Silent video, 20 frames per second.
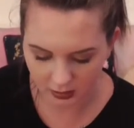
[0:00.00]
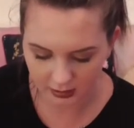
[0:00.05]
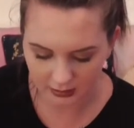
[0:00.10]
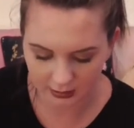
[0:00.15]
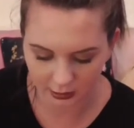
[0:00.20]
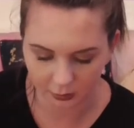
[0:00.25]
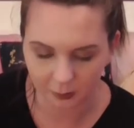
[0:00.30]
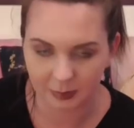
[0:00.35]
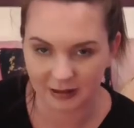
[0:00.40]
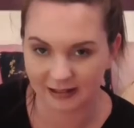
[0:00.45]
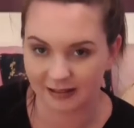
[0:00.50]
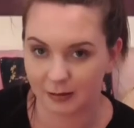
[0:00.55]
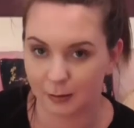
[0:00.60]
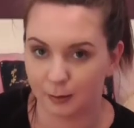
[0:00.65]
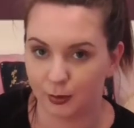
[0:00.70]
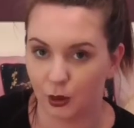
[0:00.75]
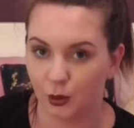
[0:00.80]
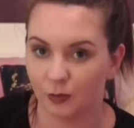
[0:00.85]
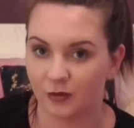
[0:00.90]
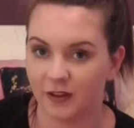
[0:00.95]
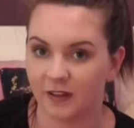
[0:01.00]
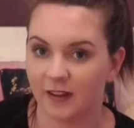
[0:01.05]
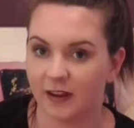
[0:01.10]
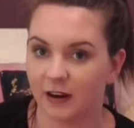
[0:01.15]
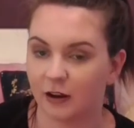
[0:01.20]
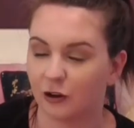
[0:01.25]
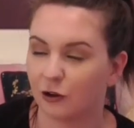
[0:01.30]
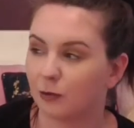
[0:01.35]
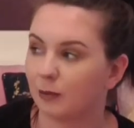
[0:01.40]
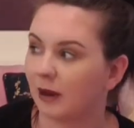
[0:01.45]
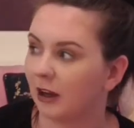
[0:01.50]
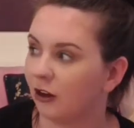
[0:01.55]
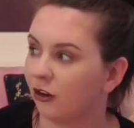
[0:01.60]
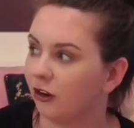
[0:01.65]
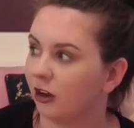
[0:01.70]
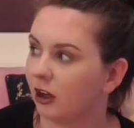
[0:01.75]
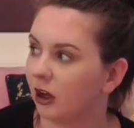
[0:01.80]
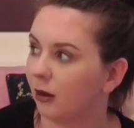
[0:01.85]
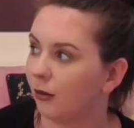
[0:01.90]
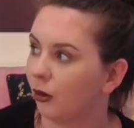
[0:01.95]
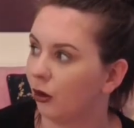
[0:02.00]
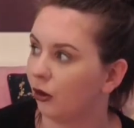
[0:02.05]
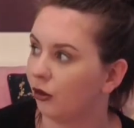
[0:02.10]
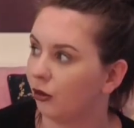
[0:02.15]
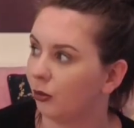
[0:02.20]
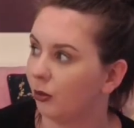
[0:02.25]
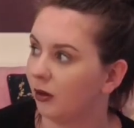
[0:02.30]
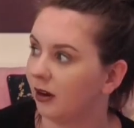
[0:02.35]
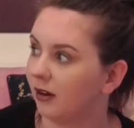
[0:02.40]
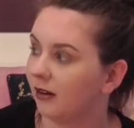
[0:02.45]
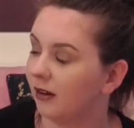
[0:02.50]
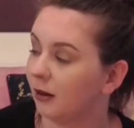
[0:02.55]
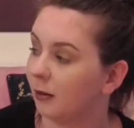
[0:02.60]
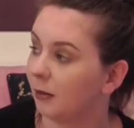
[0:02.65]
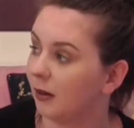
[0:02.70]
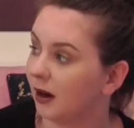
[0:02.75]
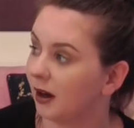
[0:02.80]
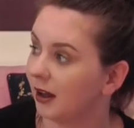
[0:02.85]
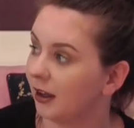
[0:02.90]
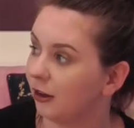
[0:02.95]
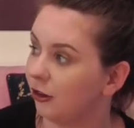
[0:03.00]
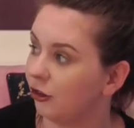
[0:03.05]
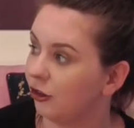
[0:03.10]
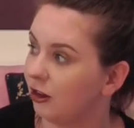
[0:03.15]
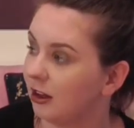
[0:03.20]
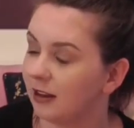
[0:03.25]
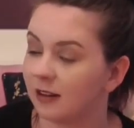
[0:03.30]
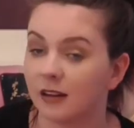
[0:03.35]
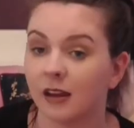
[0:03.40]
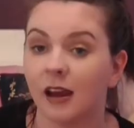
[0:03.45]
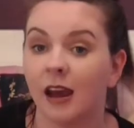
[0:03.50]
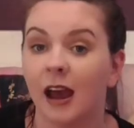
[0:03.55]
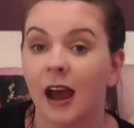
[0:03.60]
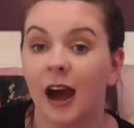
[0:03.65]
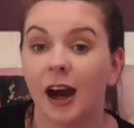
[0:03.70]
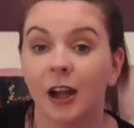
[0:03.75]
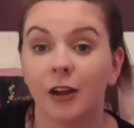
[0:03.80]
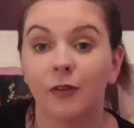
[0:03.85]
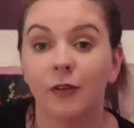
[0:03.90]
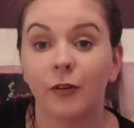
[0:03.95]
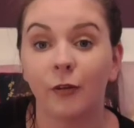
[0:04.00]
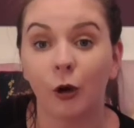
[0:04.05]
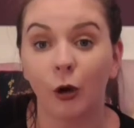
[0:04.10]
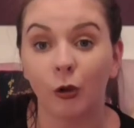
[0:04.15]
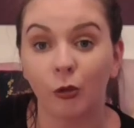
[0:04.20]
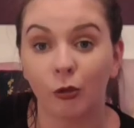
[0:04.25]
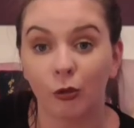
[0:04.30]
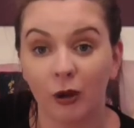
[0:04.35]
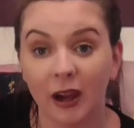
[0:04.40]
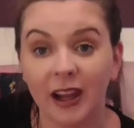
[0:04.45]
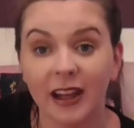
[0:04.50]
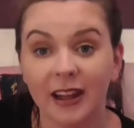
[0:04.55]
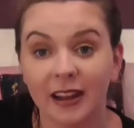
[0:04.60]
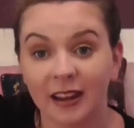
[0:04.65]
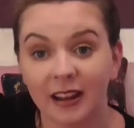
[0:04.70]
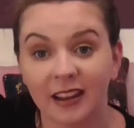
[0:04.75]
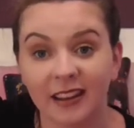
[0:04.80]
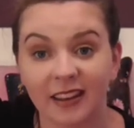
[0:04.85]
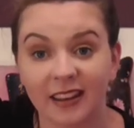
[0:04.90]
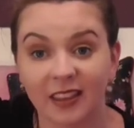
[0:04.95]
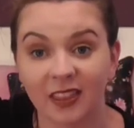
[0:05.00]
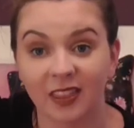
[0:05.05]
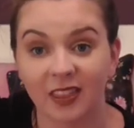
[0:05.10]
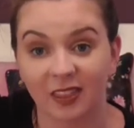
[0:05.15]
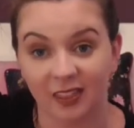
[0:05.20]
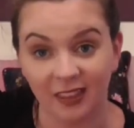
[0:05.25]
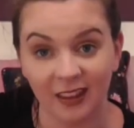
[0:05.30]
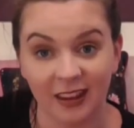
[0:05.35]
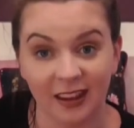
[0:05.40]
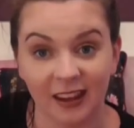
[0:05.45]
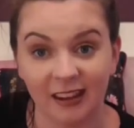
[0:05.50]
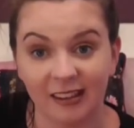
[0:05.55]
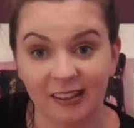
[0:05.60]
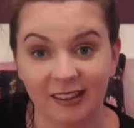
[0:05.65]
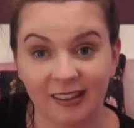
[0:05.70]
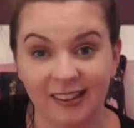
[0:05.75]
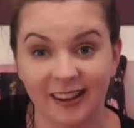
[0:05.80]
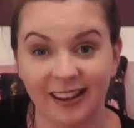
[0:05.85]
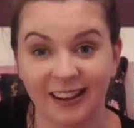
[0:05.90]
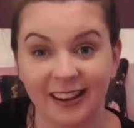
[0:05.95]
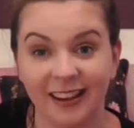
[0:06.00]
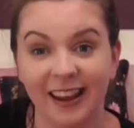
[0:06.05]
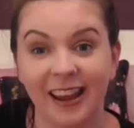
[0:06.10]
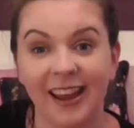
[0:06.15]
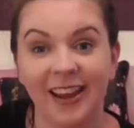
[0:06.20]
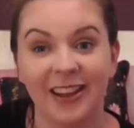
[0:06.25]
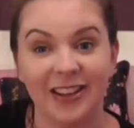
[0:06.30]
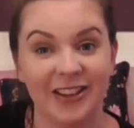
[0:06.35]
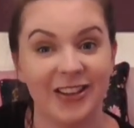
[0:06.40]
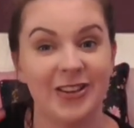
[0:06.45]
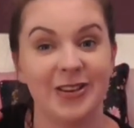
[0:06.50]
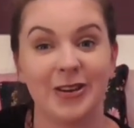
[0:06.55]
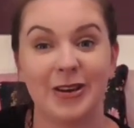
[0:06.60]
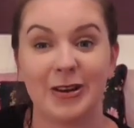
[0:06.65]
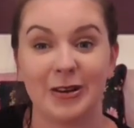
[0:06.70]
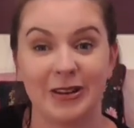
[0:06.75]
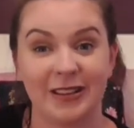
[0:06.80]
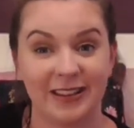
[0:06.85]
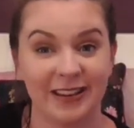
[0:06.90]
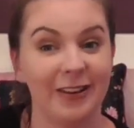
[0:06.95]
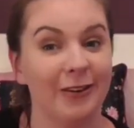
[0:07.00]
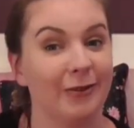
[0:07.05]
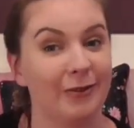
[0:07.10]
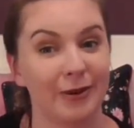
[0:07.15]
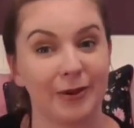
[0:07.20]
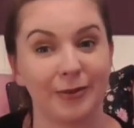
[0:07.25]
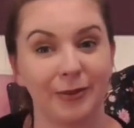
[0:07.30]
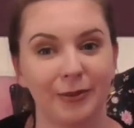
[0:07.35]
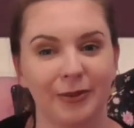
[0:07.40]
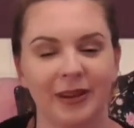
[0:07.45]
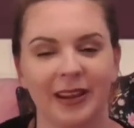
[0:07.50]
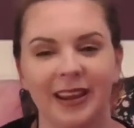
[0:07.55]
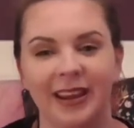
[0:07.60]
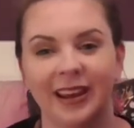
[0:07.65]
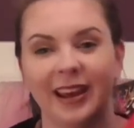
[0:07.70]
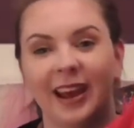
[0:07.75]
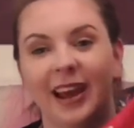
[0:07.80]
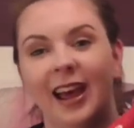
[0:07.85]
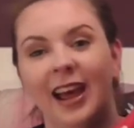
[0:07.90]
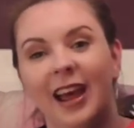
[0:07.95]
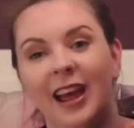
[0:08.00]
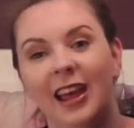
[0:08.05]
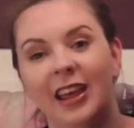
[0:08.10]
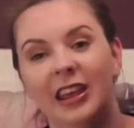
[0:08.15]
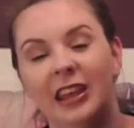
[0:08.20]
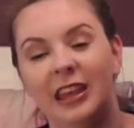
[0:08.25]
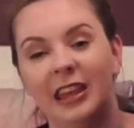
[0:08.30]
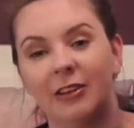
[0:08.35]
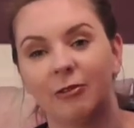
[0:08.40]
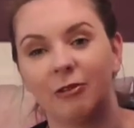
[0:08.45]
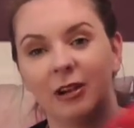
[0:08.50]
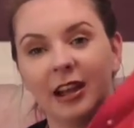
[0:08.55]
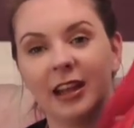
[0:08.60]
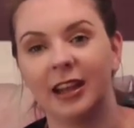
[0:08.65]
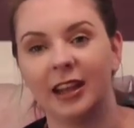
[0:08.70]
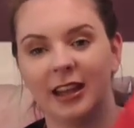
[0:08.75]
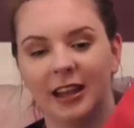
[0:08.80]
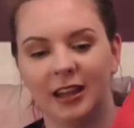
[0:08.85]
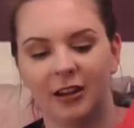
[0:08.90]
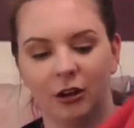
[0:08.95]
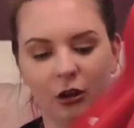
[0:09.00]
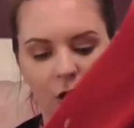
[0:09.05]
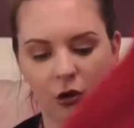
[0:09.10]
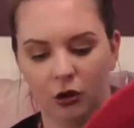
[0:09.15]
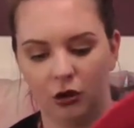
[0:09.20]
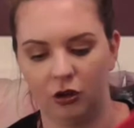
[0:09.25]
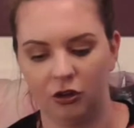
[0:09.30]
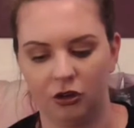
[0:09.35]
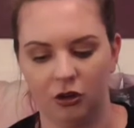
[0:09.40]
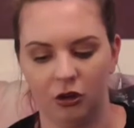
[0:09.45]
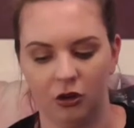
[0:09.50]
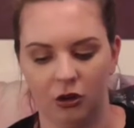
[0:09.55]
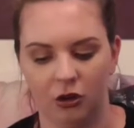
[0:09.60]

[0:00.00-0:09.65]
little bits and bobs in there, especially come autumn winter, my jeez. And if you've got rain like this that you can still probably hear, you really need a good